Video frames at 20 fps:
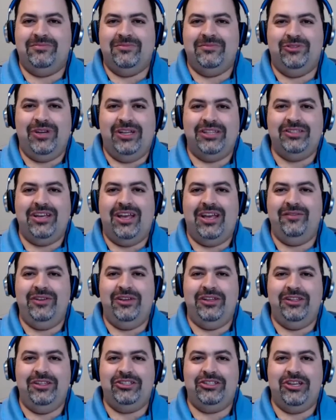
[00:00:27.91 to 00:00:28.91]
Great to have you
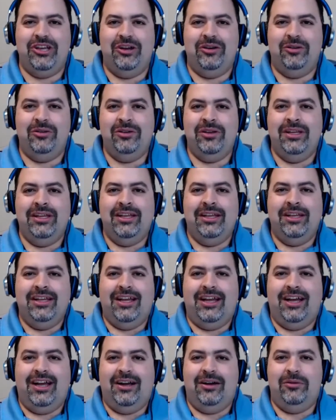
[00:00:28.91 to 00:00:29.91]
on the show.
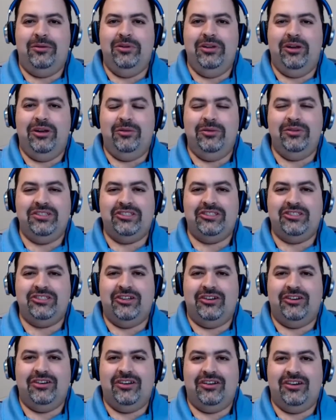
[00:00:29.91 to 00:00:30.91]
We always
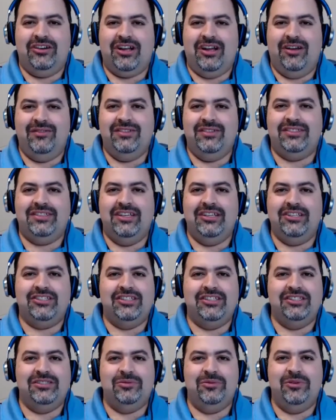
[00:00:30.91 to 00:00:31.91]
start our
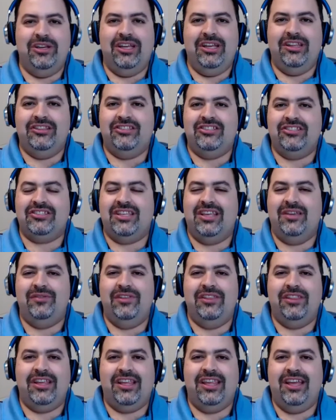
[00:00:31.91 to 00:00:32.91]
conversations with just
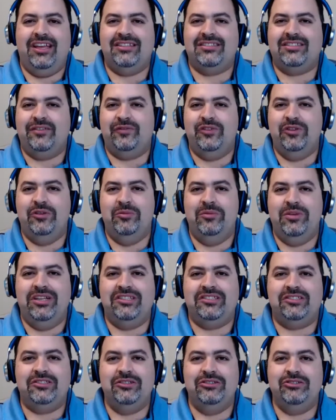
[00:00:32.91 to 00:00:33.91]
giving the guest a few
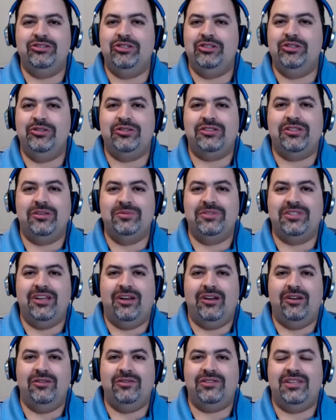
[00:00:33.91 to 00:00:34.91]
minutes to introduce
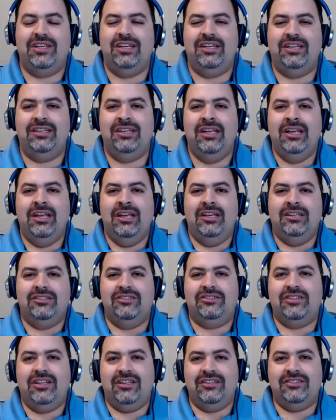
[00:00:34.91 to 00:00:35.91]
themselves. And so
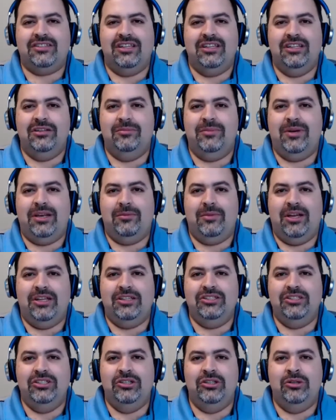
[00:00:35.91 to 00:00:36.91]
tell us a little bit about
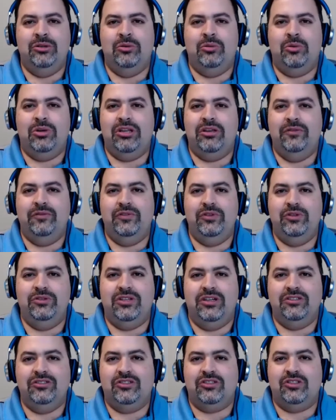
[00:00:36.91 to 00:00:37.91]
you. What have you
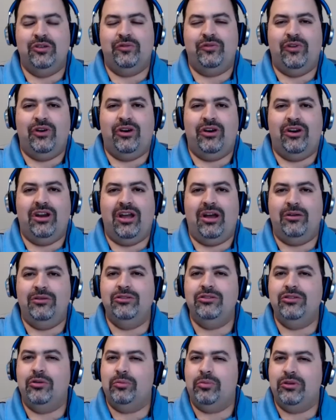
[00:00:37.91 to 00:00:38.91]
done so far? How
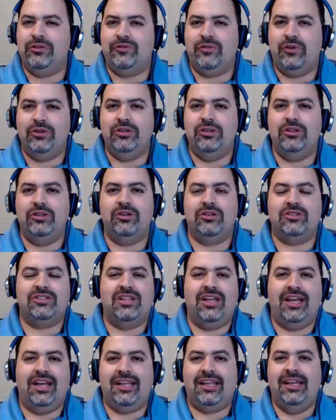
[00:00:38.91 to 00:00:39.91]
your portfolio looks
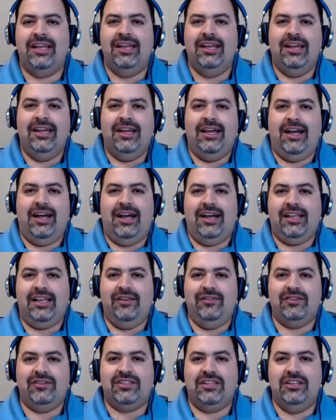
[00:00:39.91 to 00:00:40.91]
like?
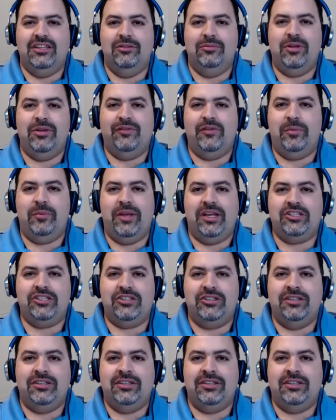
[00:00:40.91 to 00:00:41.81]
Give us a little bit of a picture.